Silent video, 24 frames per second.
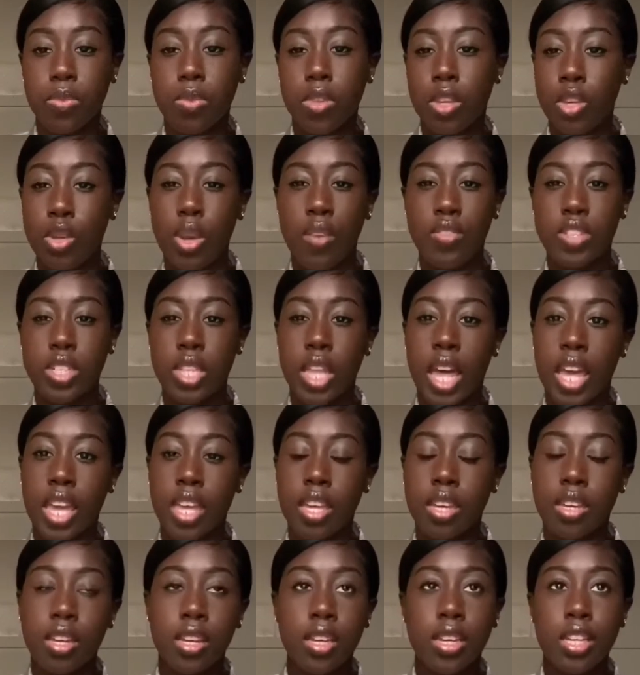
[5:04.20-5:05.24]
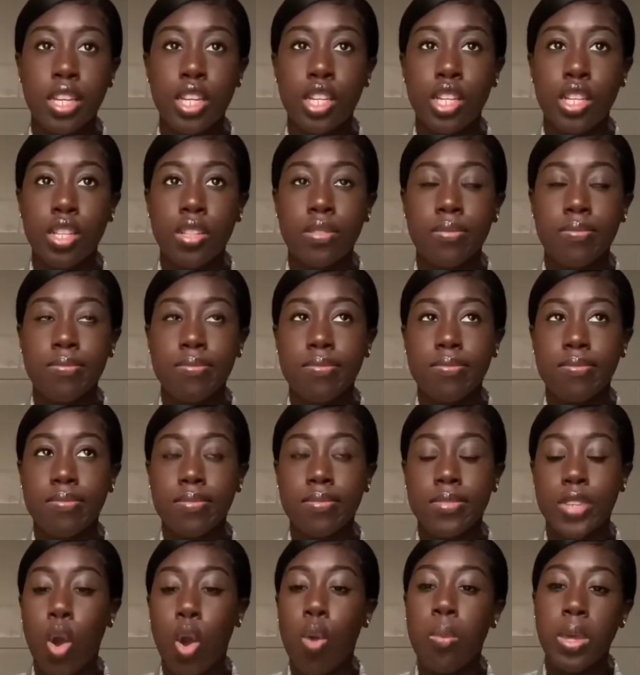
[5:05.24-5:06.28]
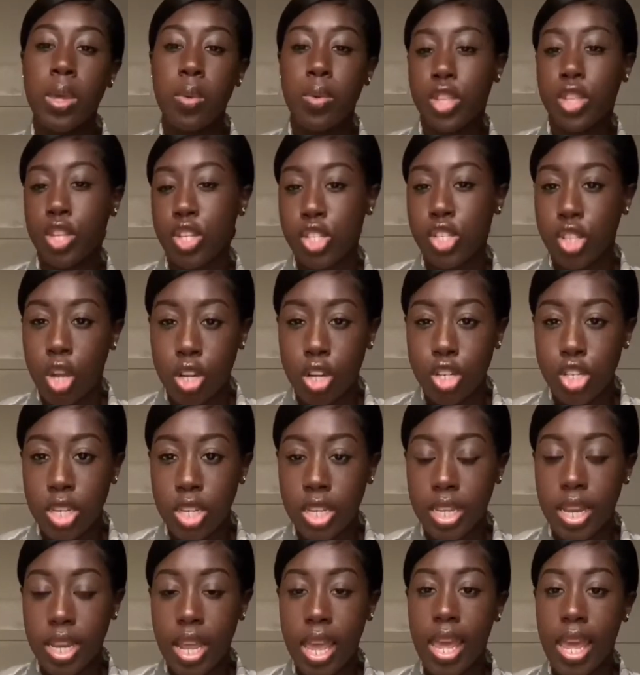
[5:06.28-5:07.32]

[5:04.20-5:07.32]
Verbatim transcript: you have to like go meet with your sergeant